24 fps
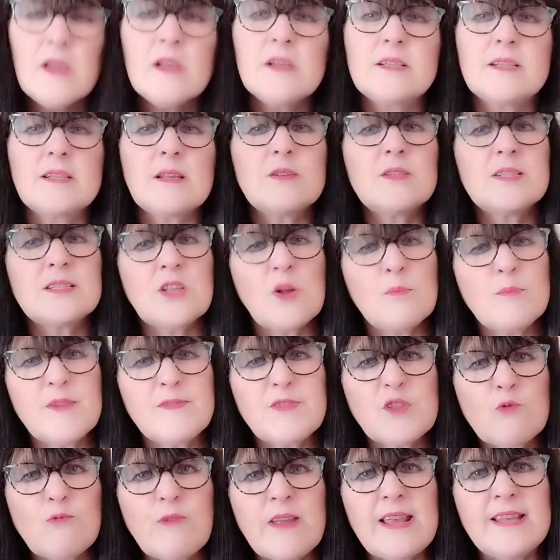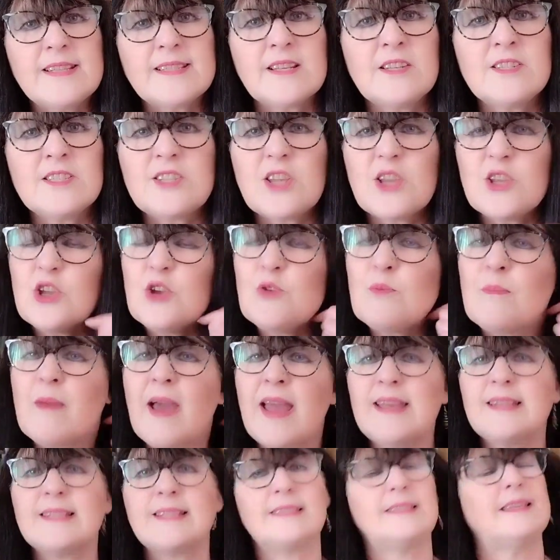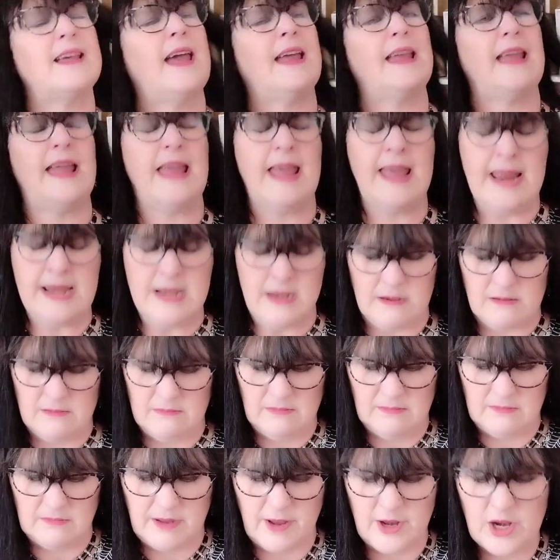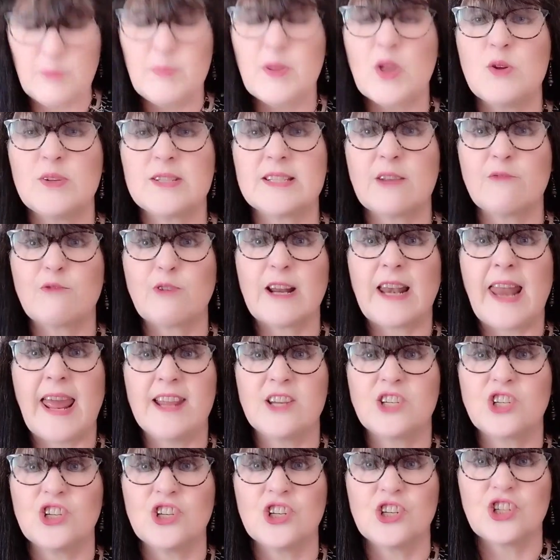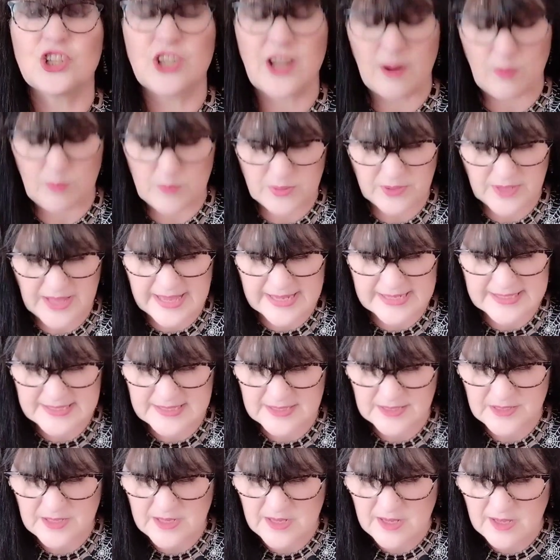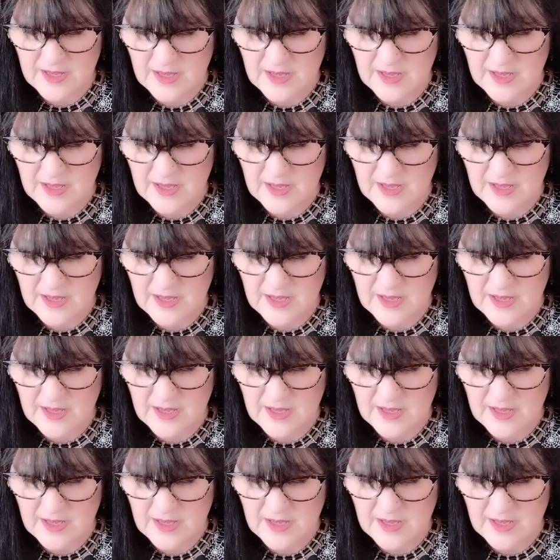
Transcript: So some of the reasons that you may stay in an abusive relationship is